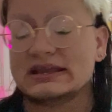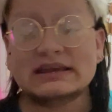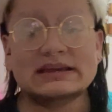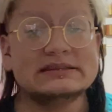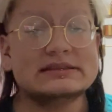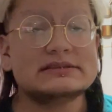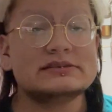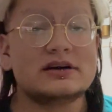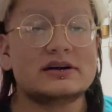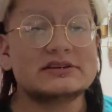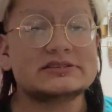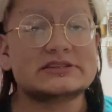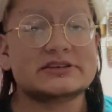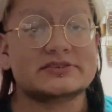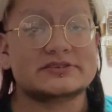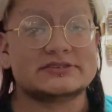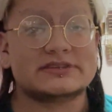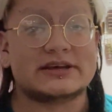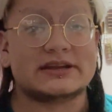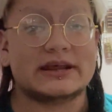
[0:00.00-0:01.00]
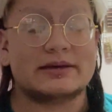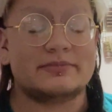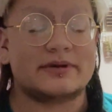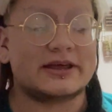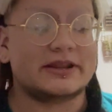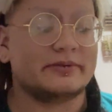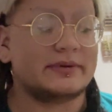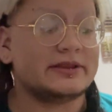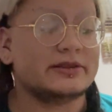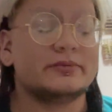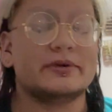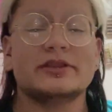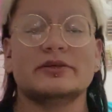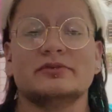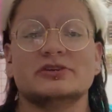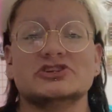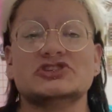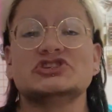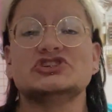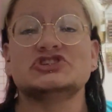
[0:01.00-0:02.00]
This is all still Sunday, by the way, and the weather
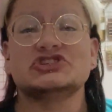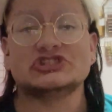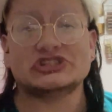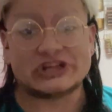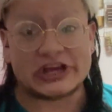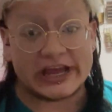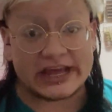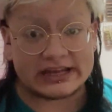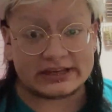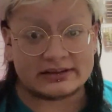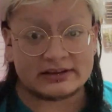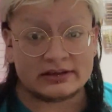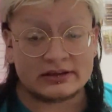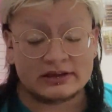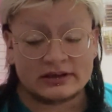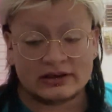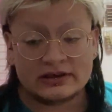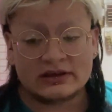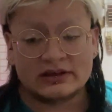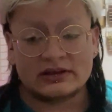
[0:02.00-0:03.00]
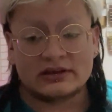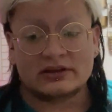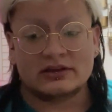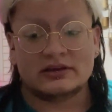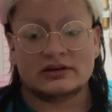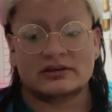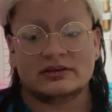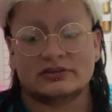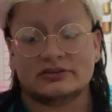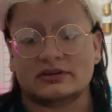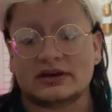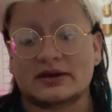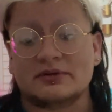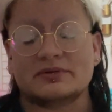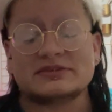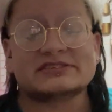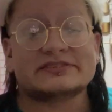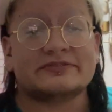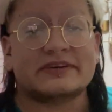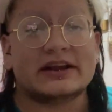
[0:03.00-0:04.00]
was shit. So I
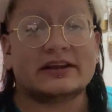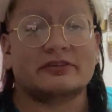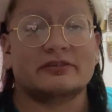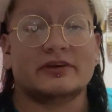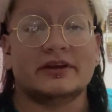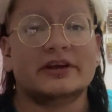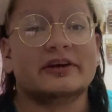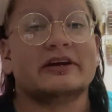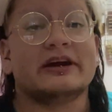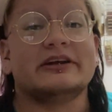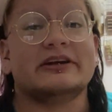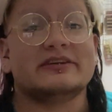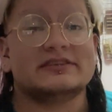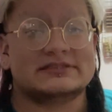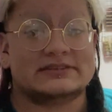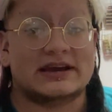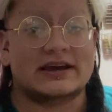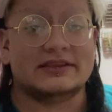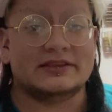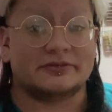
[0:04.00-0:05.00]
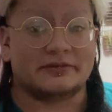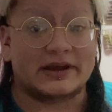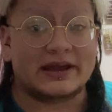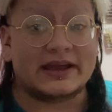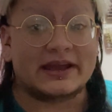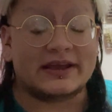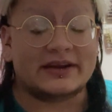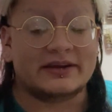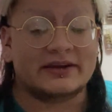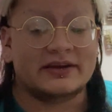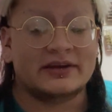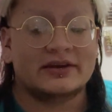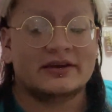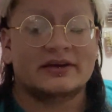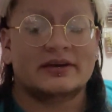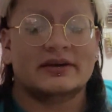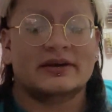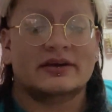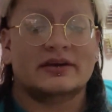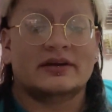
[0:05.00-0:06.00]
was, in fact, running around outside in the rain
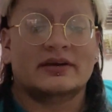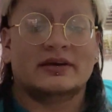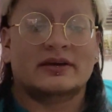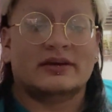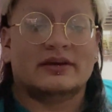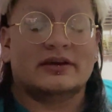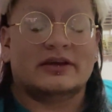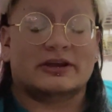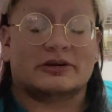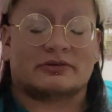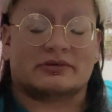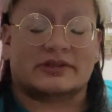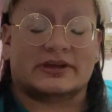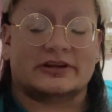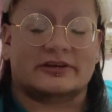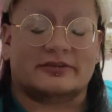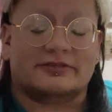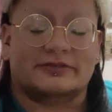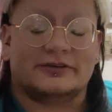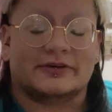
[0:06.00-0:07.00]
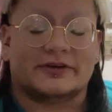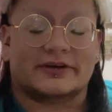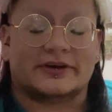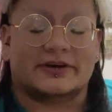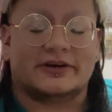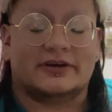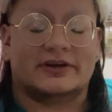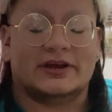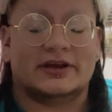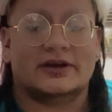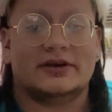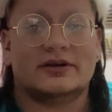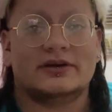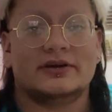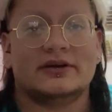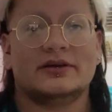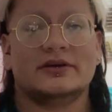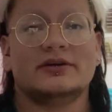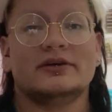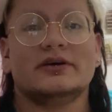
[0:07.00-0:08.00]
in Orlando, Florida
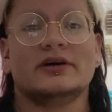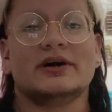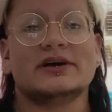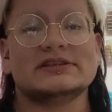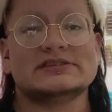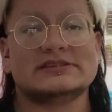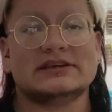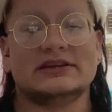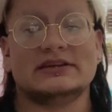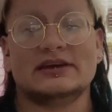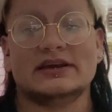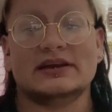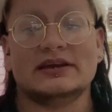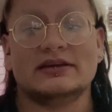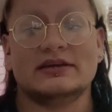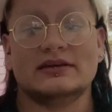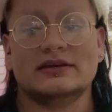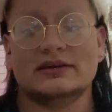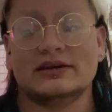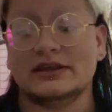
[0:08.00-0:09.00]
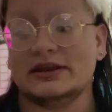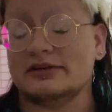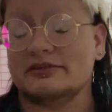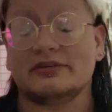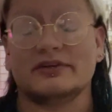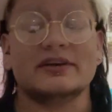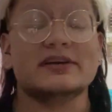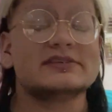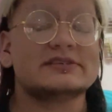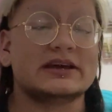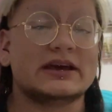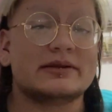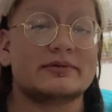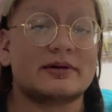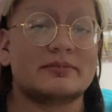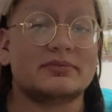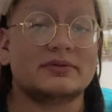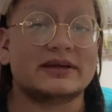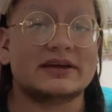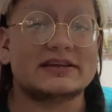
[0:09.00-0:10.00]
on Sunday, getting really excited
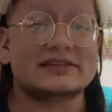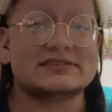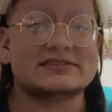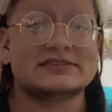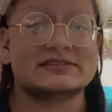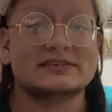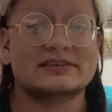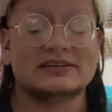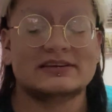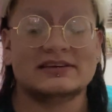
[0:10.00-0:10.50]
about plants.